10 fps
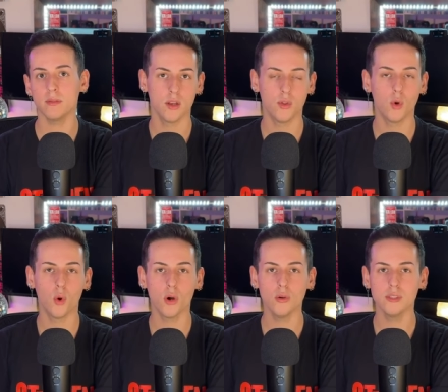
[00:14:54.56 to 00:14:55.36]
The
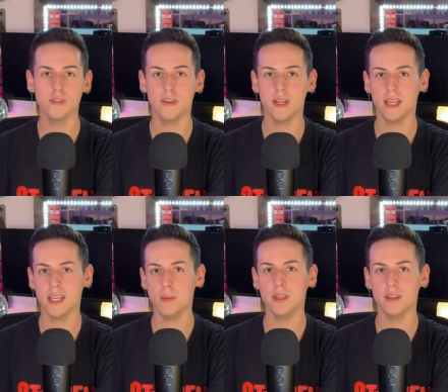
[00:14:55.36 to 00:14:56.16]
world
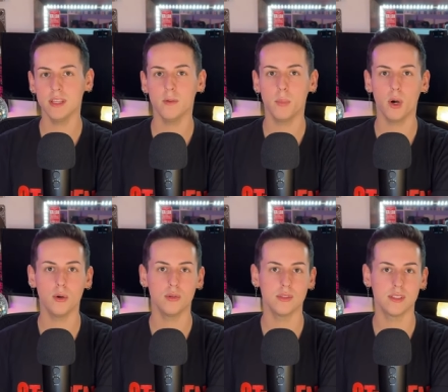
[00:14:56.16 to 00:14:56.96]
vehemently
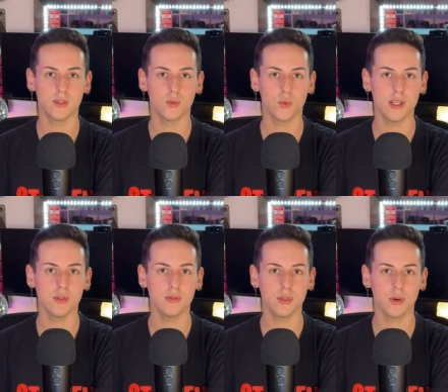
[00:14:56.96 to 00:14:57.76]
opposed
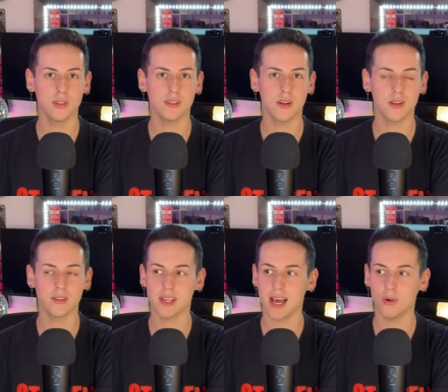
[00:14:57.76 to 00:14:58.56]
Rachel
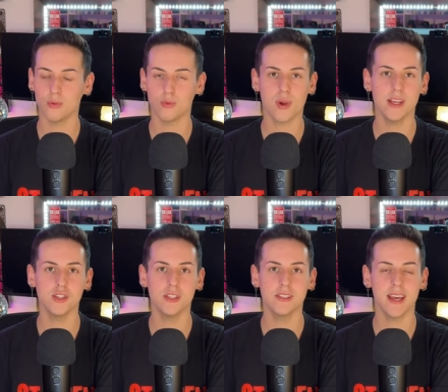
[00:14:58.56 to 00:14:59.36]
Dolezal's
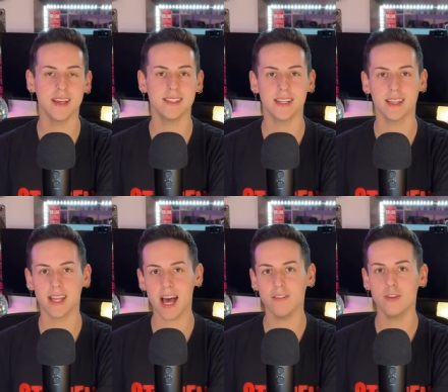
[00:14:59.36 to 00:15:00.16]
outrageous and
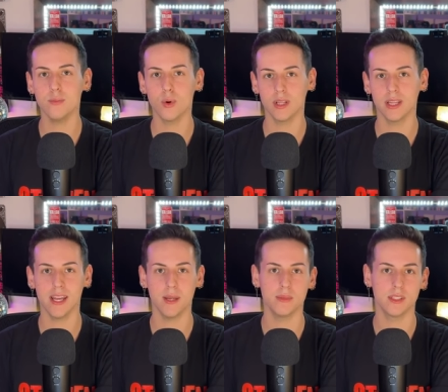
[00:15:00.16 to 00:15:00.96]
laughable
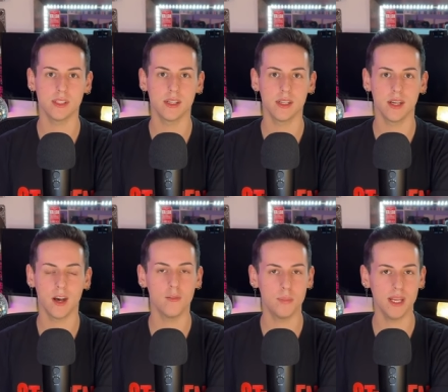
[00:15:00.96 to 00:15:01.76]
claims
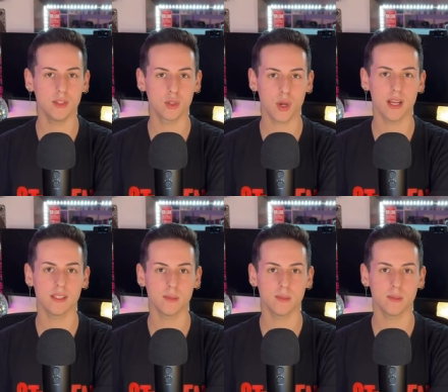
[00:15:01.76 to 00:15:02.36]
of being trans